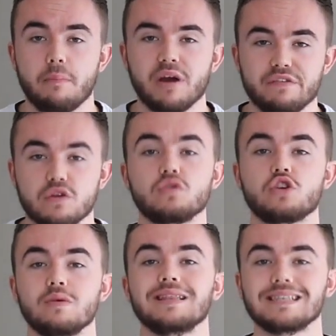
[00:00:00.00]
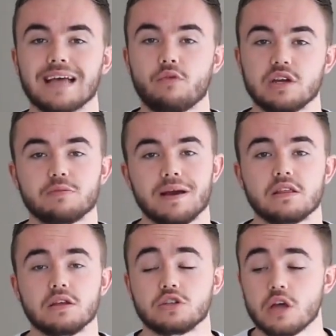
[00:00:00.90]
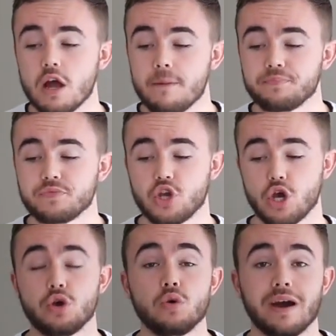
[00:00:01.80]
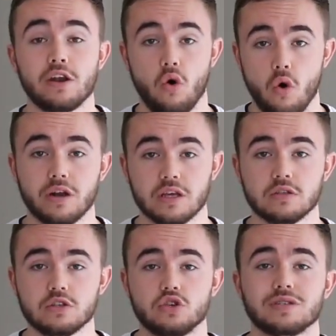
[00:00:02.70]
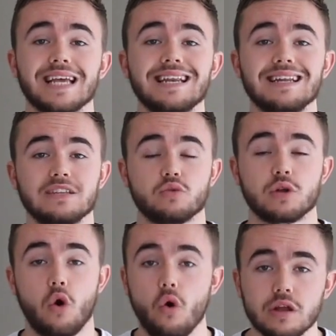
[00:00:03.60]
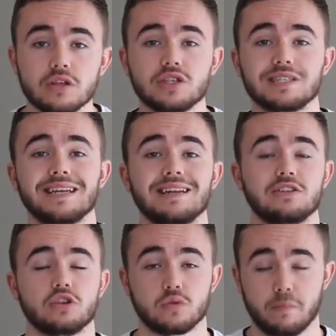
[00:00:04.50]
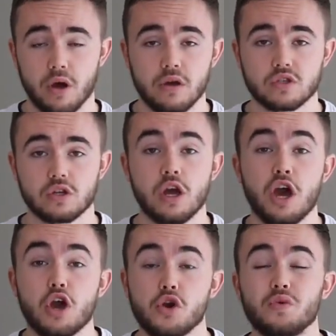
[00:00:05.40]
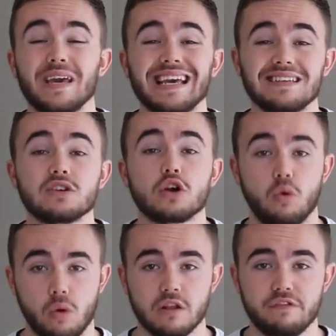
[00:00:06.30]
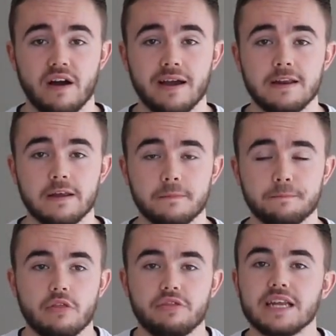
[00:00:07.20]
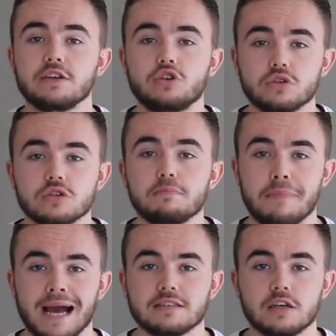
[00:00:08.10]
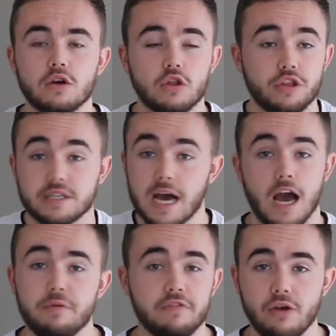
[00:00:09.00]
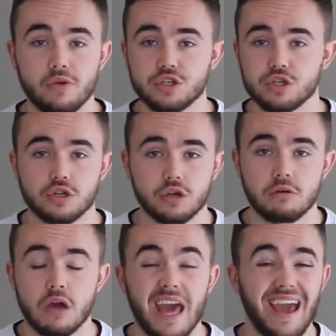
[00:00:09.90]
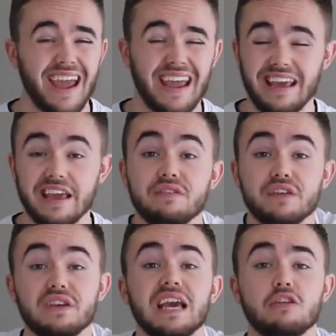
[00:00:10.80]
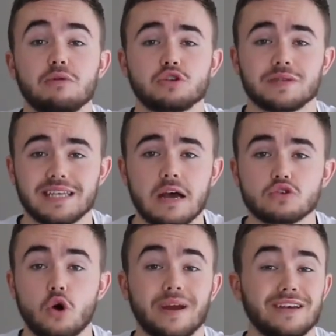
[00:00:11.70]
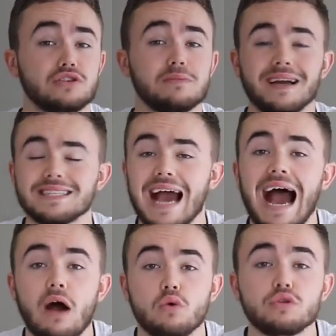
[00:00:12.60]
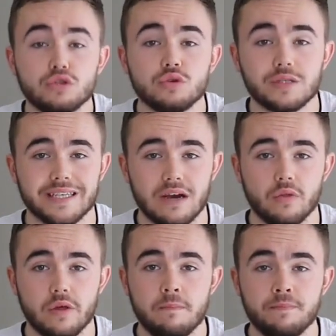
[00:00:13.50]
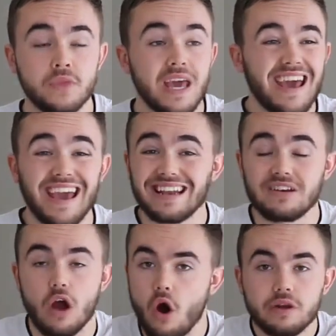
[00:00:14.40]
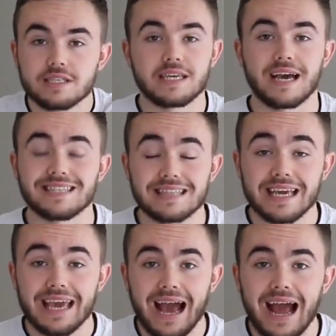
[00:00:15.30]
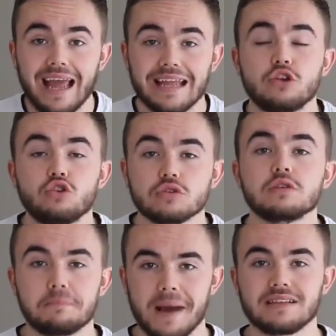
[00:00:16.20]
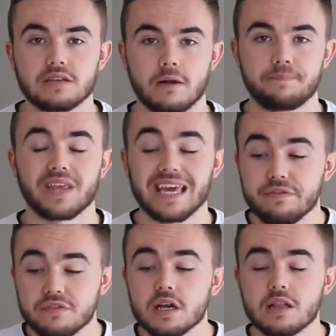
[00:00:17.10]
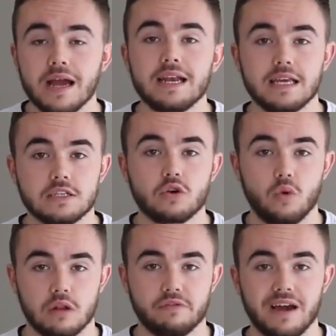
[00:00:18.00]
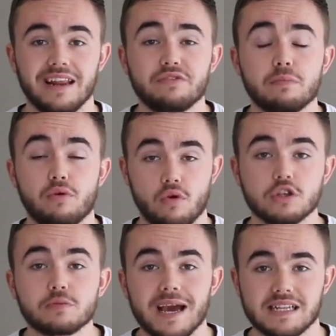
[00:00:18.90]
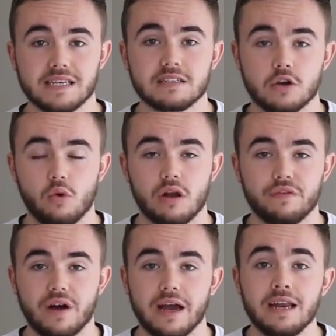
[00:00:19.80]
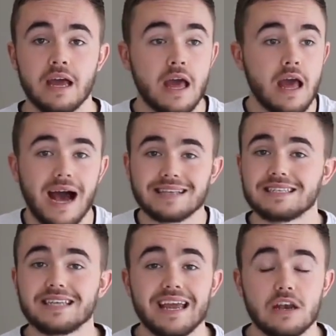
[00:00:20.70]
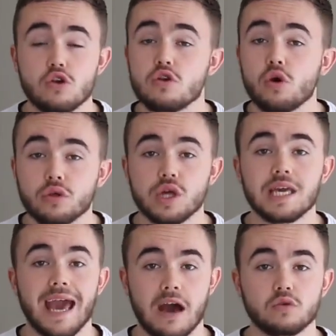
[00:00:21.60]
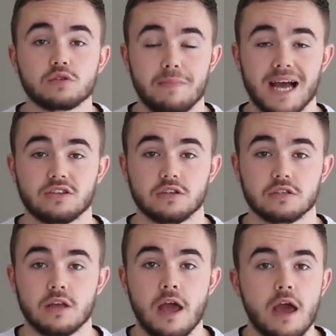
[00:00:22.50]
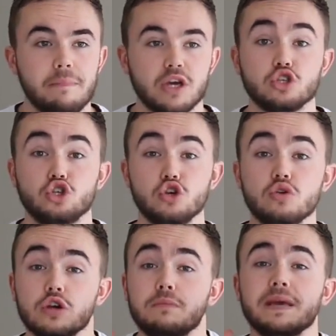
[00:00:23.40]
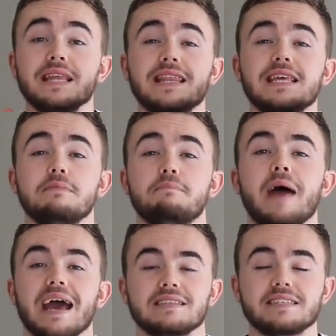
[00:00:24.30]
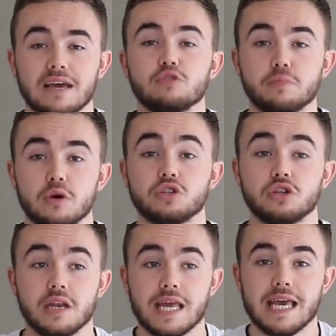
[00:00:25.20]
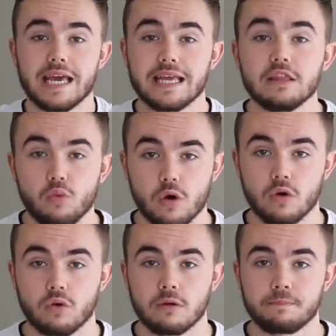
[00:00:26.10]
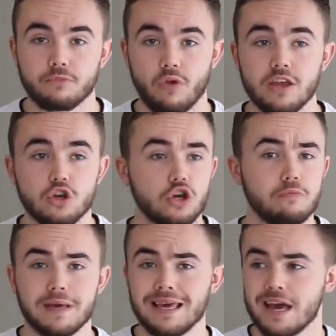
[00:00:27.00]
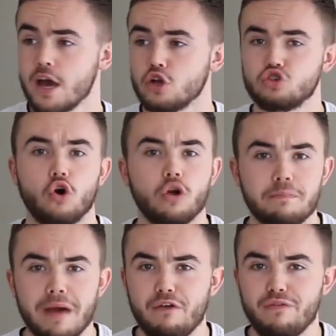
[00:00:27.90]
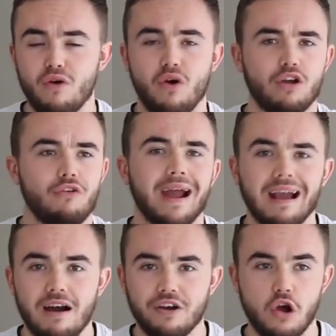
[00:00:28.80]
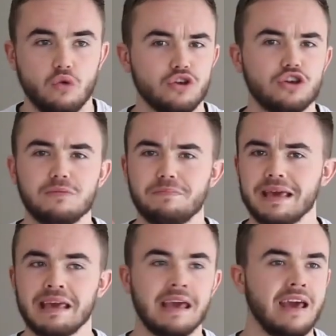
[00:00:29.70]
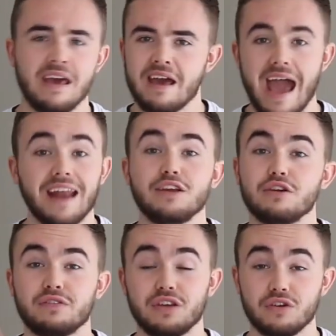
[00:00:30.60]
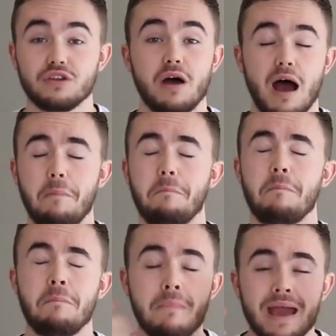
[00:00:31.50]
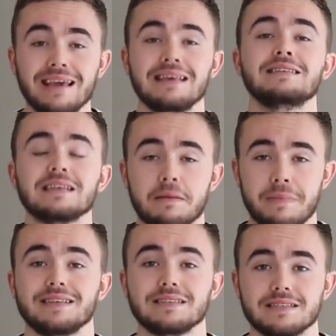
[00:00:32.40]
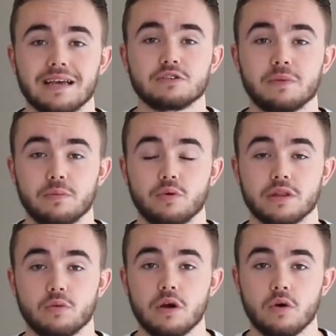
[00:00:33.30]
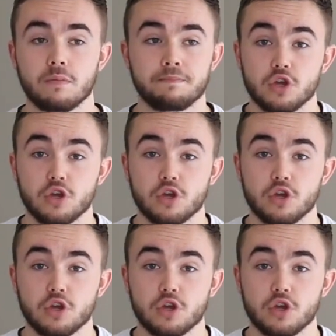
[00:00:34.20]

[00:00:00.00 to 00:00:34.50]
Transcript: But if you're doing these outreach methods to an audience, you're sending it to an audience, you're sending it to a person who isn't qualified, then it doesn't matter the type of outreach you do. Even if you get them onto a sales call, it doesn't matter how good you sell them. Honestly, guys, it doesn't matter. If the client isn't qualified, if the prospect isn't qualified, as I say, nothing else matters, because you could be the best salesperson in the world, right? You could be Jordan Belfort, Grant Cardone. You could be any of the other amazing salespeople in the world.